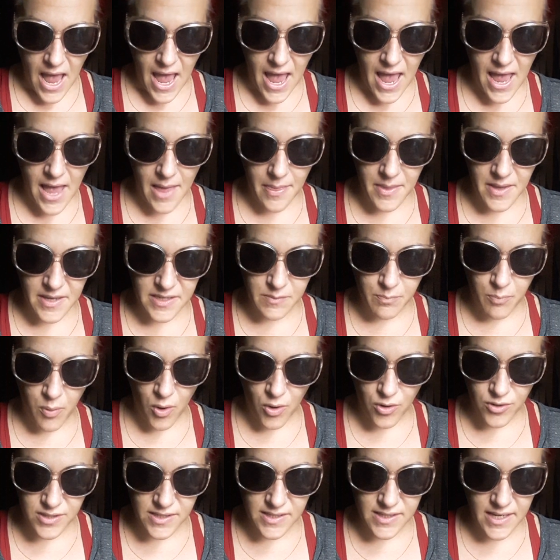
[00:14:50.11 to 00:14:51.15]
and this
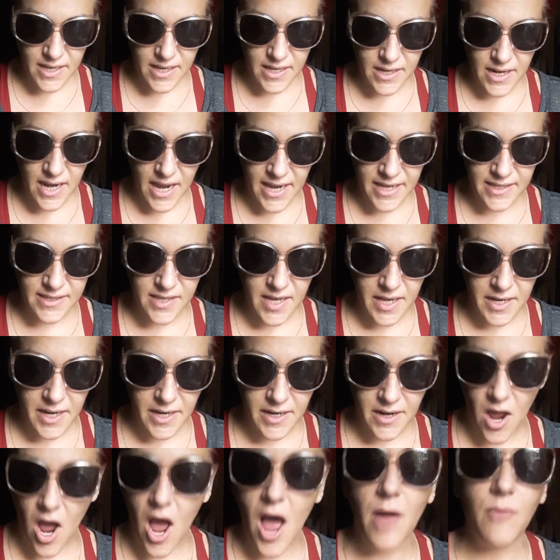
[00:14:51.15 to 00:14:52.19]
person is going to
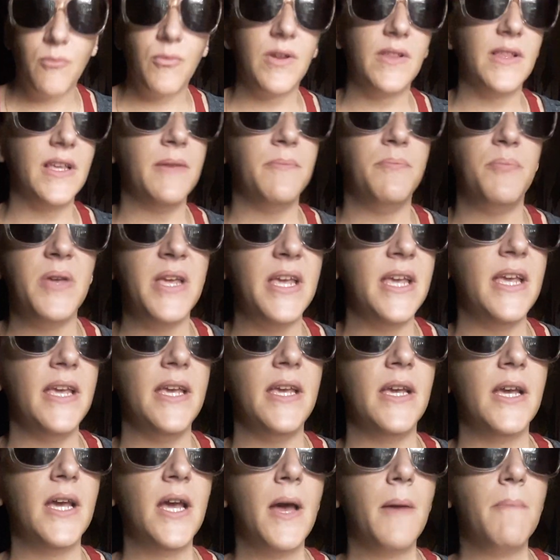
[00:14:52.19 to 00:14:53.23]
not really
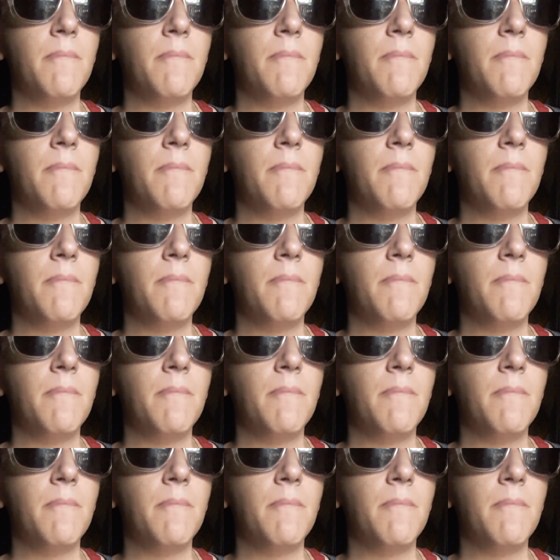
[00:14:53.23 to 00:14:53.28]
be